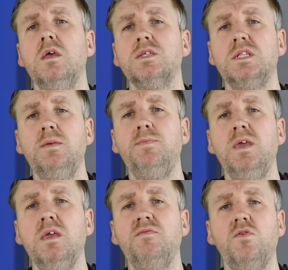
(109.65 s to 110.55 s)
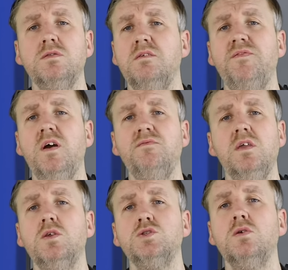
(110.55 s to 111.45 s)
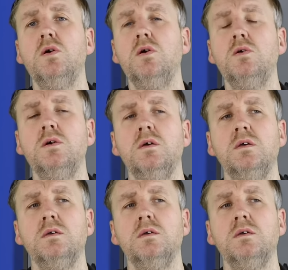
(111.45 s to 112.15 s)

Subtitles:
sleeping 45 years ago.